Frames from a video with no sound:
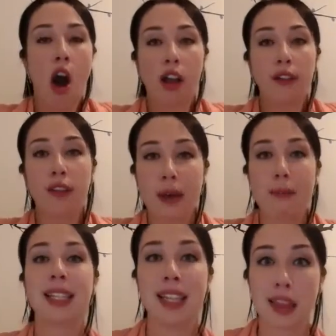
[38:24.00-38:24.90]
all of the
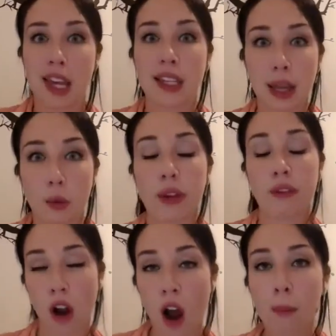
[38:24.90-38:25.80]
amazing things that we've
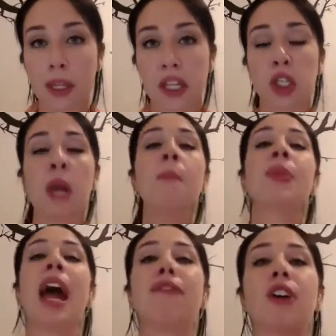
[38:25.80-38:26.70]
accomplished.
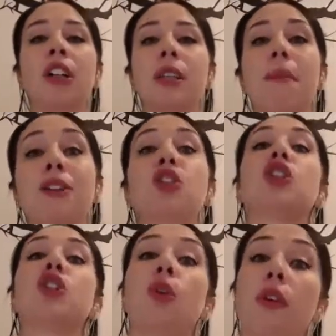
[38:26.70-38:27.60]
I forgot to
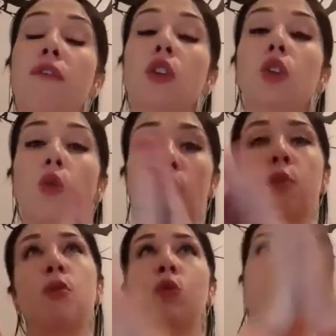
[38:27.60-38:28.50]
mention, so the first quarter
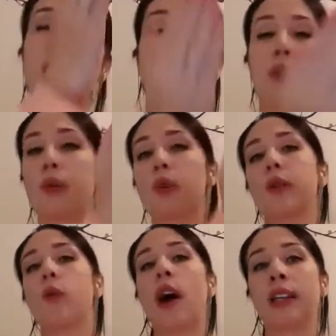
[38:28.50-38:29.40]
moon, if we
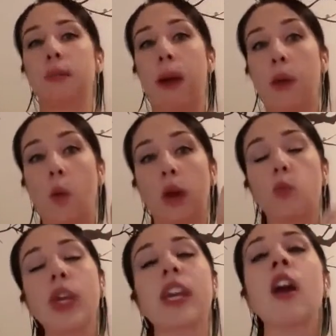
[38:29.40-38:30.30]
rewind by 1
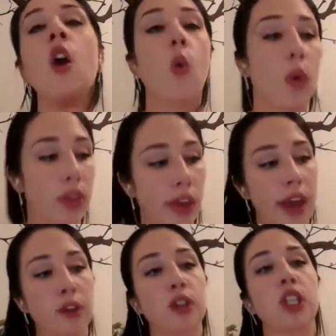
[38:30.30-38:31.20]
week, when the
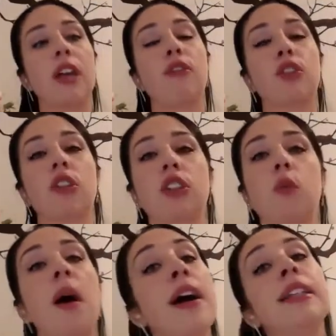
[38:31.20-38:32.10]
energy levels start to
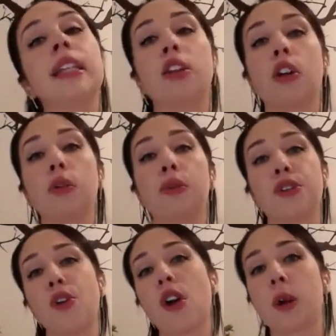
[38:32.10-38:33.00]
rise in our lunar
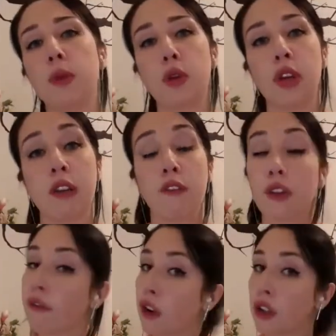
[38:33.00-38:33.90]
yoga community for
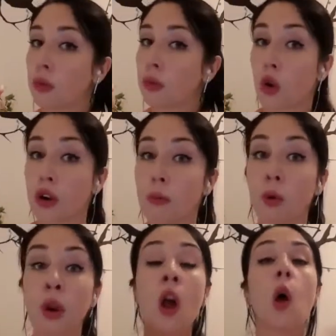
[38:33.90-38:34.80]
the first quarter
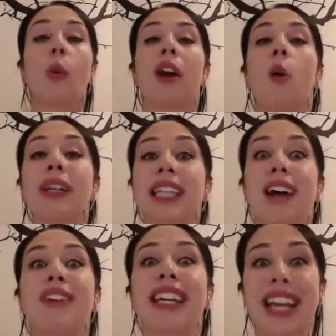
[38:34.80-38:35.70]
moon, we always
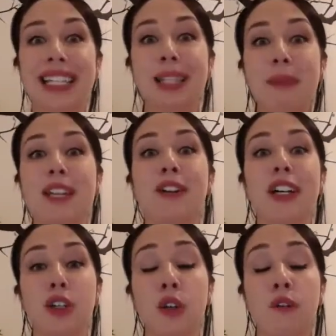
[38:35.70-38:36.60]
have a guest speaker
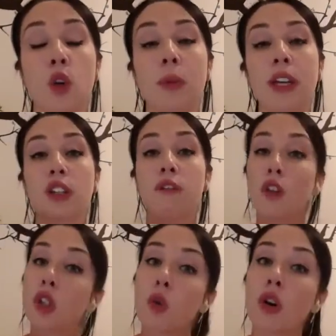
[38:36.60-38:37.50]
interview because the
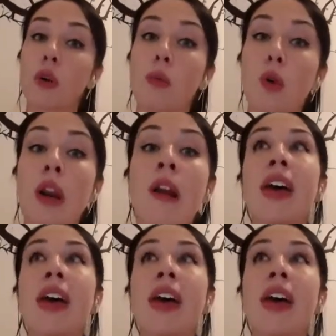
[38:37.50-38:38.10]
first quarter moon